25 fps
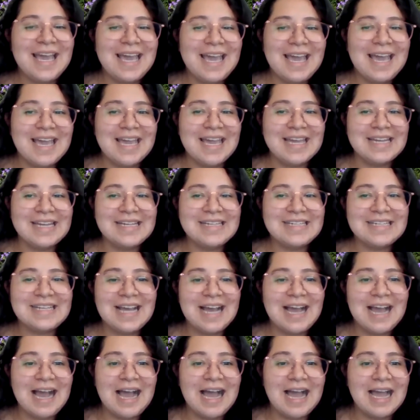And
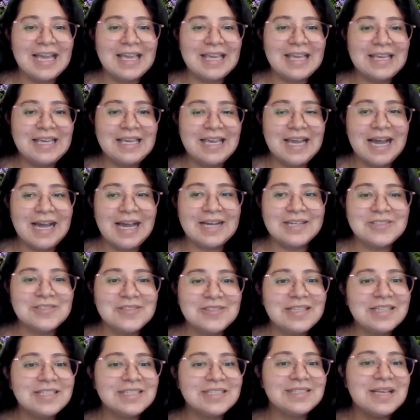I had to
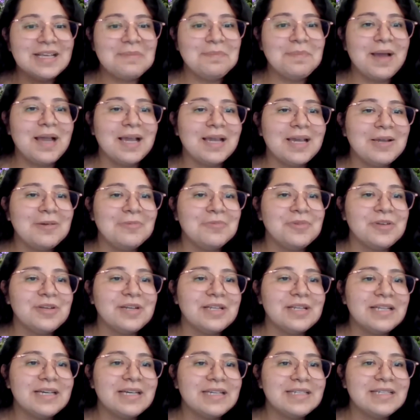like step back and
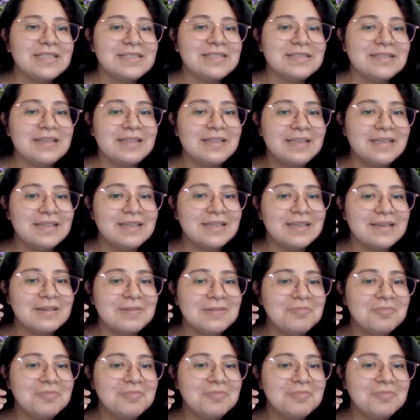realize that like